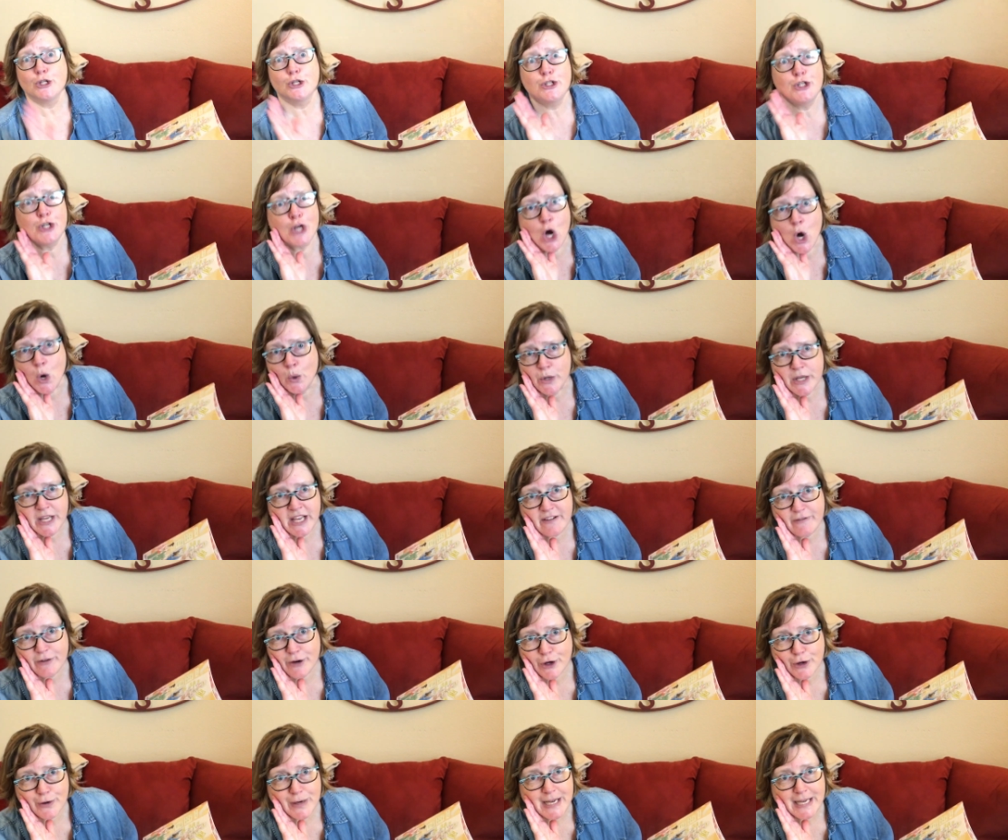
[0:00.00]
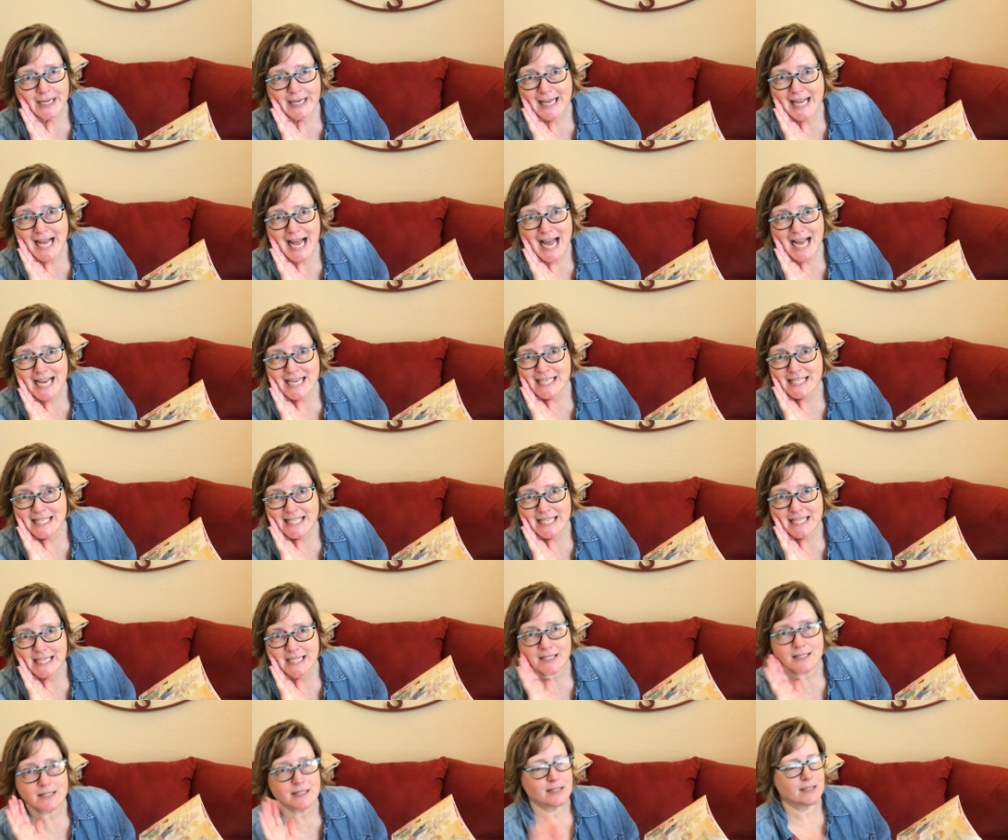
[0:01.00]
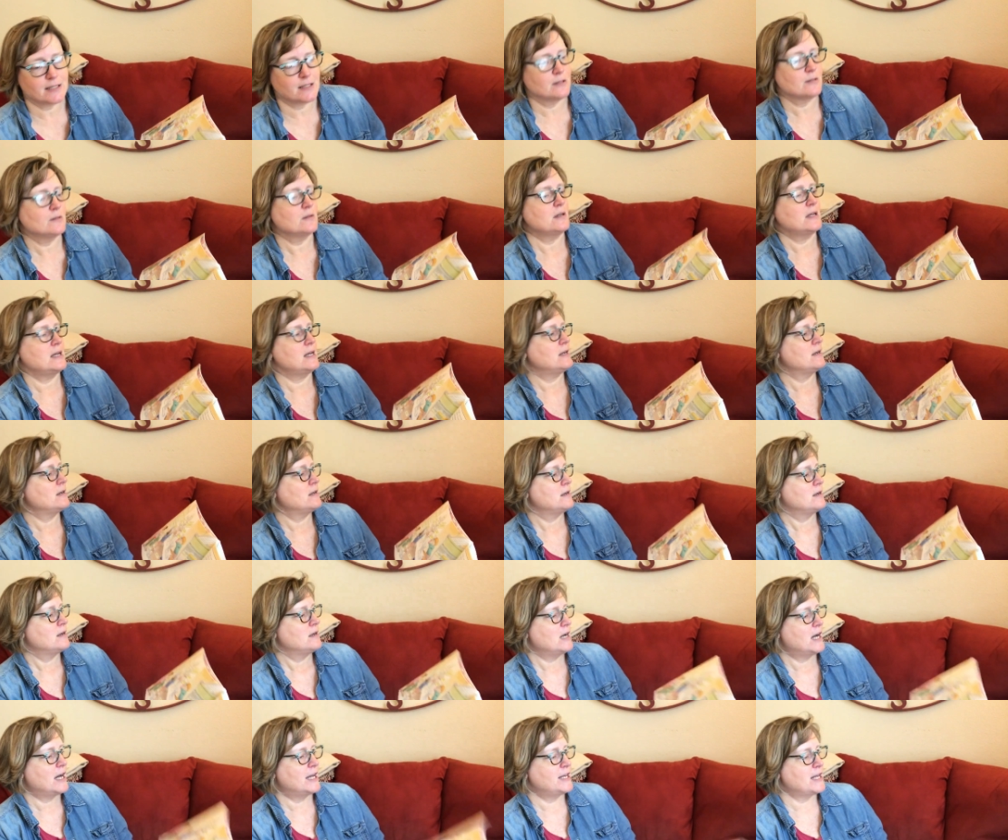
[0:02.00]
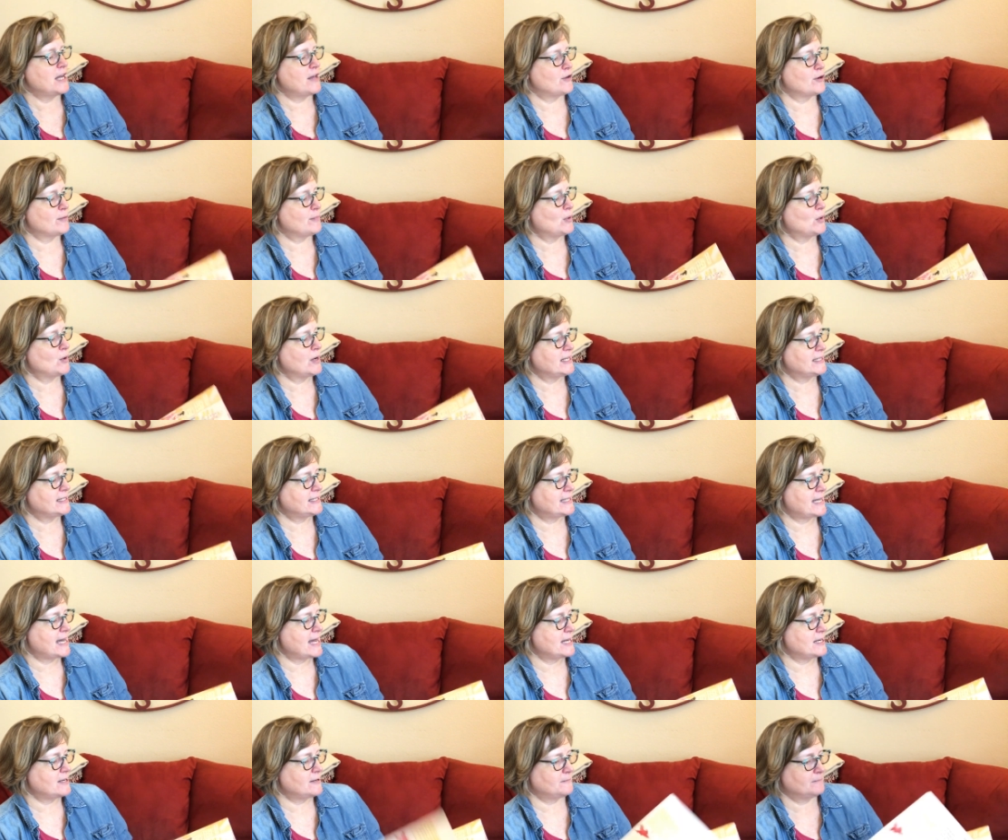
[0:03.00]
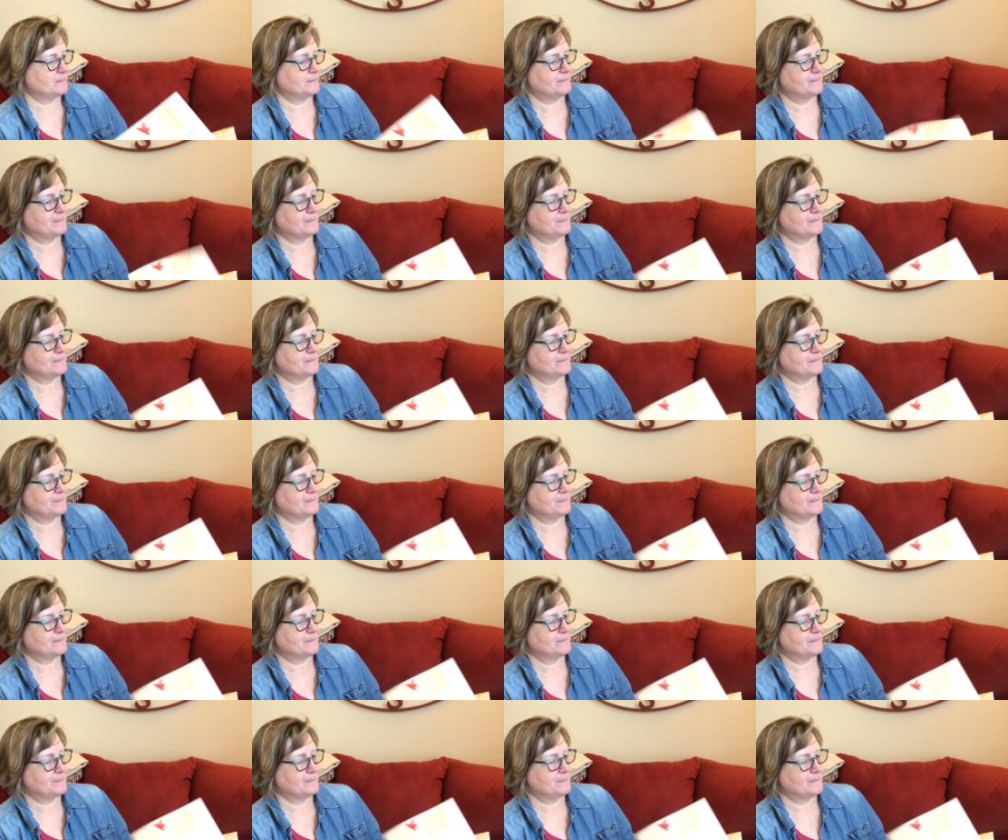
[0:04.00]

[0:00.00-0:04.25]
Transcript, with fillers: "Don't give her any ideas," another boy said.